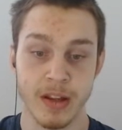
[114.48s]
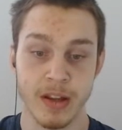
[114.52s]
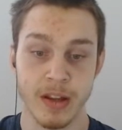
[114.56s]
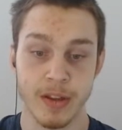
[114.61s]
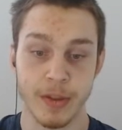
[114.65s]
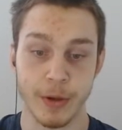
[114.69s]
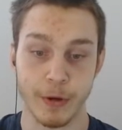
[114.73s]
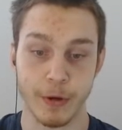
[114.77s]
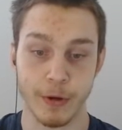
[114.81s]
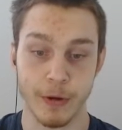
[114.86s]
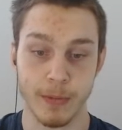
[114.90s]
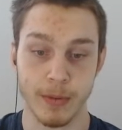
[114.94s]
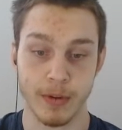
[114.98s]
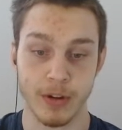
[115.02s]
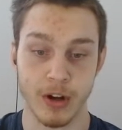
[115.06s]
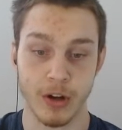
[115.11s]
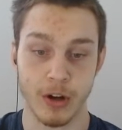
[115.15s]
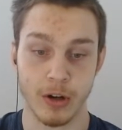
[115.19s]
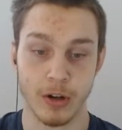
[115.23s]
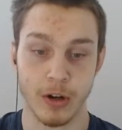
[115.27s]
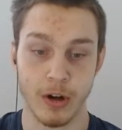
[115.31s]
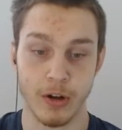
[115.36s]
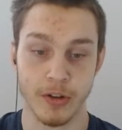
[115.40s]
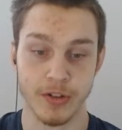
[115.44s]
The group
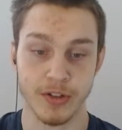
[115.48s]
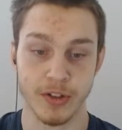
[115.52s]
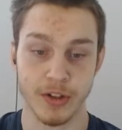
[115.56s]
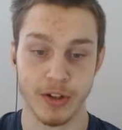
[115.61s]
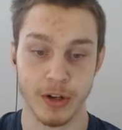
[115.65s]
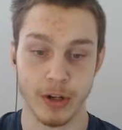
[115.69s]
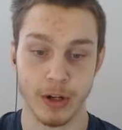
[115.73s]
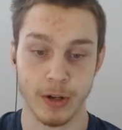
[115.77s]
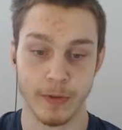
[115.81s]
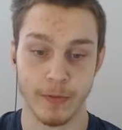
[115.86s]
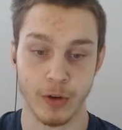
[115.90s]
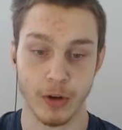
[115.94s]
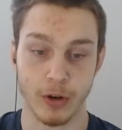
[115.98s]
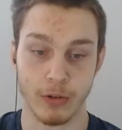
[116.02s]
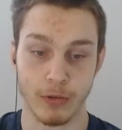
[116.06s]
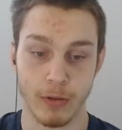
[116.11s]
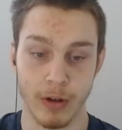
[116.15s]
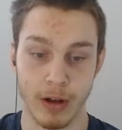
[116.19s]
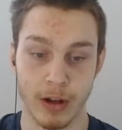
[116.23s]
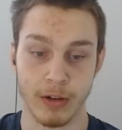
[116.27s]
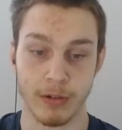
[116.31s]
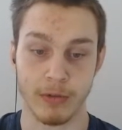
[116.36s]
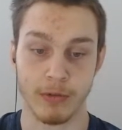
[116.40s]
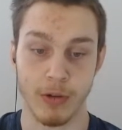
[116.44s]
also called for
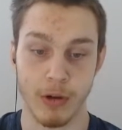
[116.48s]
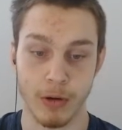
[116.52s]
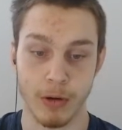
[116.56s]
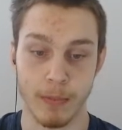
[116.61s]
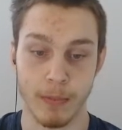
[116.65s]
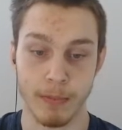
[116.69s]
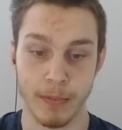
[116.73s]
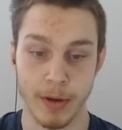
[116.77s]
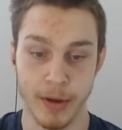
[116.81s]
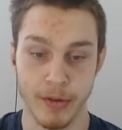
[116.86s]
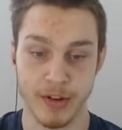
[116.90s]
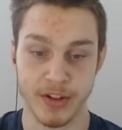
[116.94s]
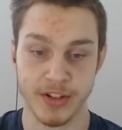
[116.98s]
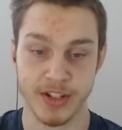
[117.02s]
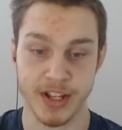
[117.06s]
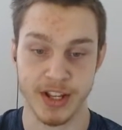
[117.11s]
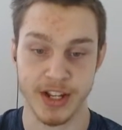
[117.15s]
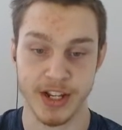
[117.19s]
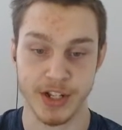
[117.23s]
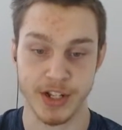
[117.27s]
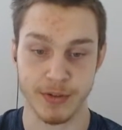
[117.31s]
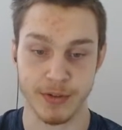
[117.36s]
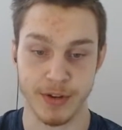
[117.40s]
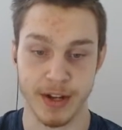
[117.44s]
a, quote, Mother's
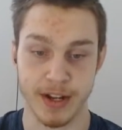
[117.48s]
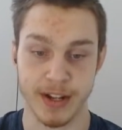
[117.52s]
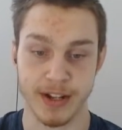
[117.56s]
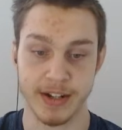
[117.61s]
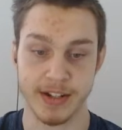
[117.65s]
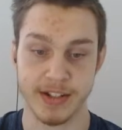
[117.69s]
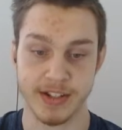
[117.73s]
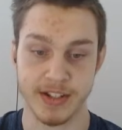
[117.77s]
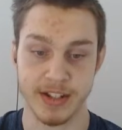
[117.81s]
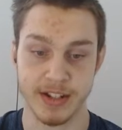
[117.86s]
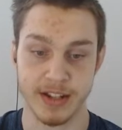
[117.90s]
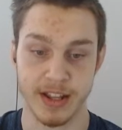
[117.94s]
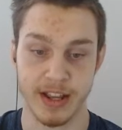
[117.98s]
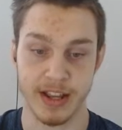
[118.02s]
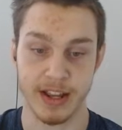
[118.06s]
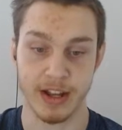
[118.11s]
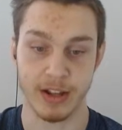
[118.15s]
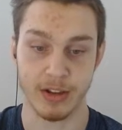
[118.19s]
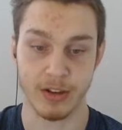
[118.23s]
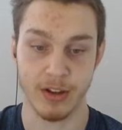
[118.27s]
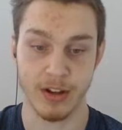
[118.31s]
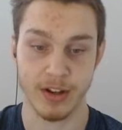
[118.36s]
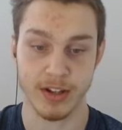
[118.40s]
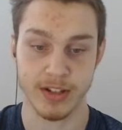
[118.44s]
Day strike on Sunday
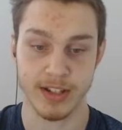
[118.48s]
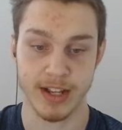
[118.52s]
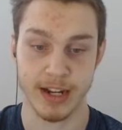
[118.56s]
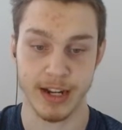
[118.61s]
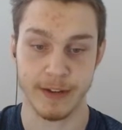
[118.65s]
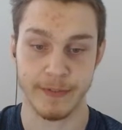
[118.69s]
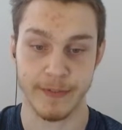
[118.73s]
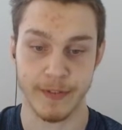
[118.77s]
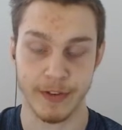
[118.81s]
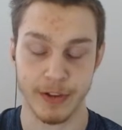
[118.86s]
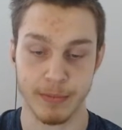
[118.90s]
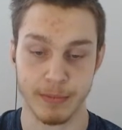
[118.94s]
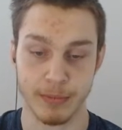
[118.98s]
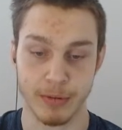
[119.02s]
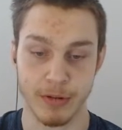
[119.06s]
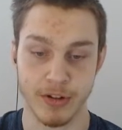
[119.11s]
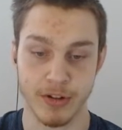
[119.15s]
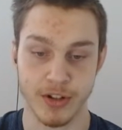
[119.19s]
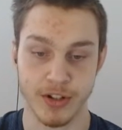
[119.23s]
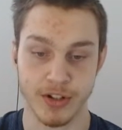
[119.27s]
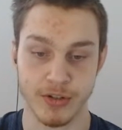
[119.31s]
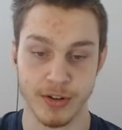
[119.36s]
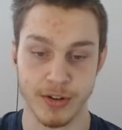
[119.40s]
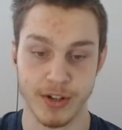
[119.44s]
alongside fellow
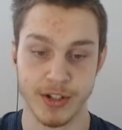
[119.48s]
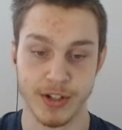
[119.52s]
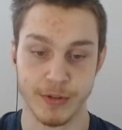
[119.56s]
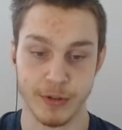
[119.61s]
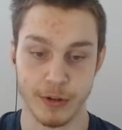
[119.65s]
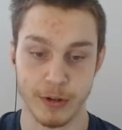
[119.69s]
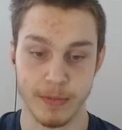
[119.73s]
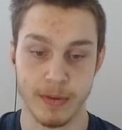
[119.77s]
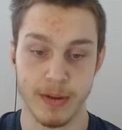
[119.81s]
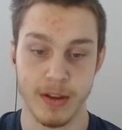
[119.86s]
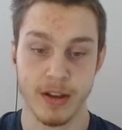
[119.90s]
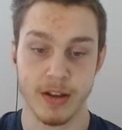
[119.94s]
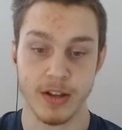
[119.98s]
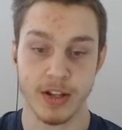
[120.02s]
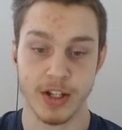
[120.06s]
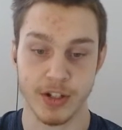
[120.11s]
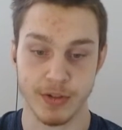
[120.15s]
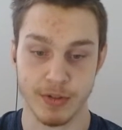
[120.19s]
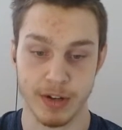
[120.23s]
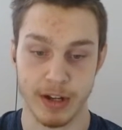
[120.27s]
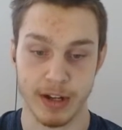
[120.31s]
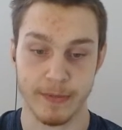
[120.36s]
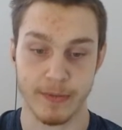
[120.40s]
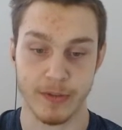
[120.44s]
pro-choice group
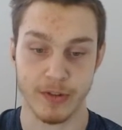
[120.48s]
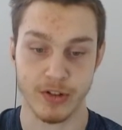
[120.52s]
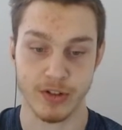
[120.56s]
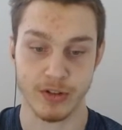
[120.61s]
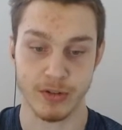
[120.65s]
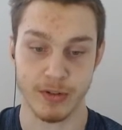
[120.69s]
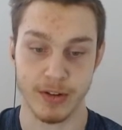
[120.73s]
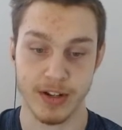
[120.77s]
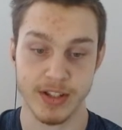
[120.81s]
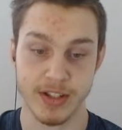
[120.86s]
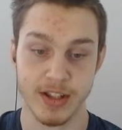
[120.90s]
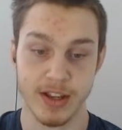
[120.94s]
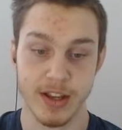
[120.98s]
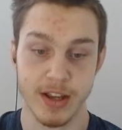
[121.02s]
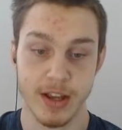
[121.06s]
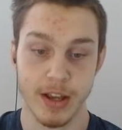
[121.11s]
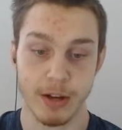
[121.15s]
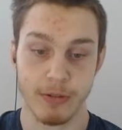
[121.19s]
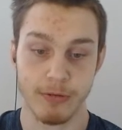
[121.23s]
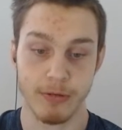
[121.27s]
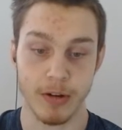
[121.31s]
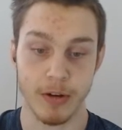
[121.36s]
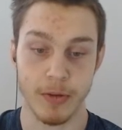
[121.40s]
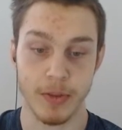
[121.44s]
Strike for Choice.
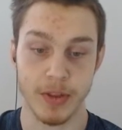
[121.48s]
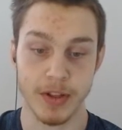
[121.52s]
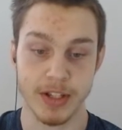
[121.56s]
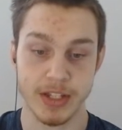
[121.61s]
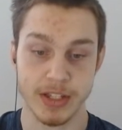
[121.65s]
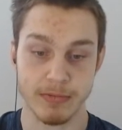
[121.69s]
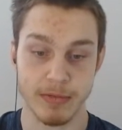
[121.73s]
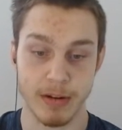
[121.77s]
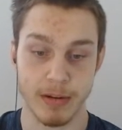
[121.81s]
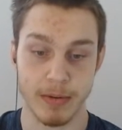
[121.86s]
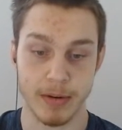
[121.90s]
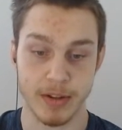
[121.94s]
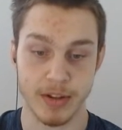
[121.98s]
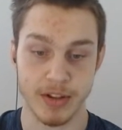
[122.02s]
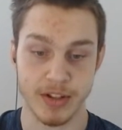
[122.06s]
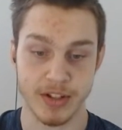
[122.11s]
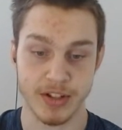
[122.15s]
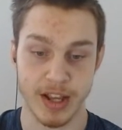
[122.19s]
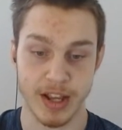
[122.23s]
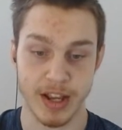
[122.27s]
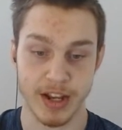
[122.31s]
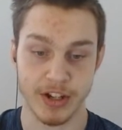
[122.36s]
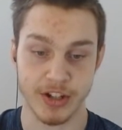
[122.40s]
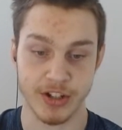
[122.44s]
Quote, this is what Mother's
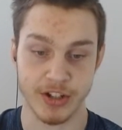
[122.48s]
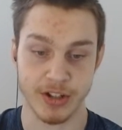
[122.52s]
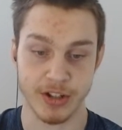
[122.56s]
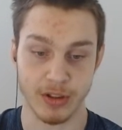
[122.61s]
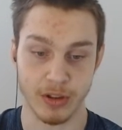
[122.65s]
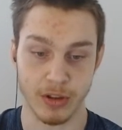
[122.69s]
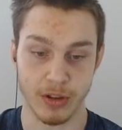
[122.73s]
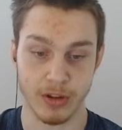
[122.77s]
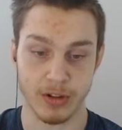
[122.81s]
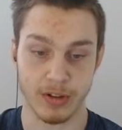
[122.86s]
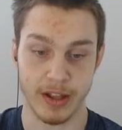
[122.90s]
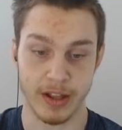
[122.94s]
Day should look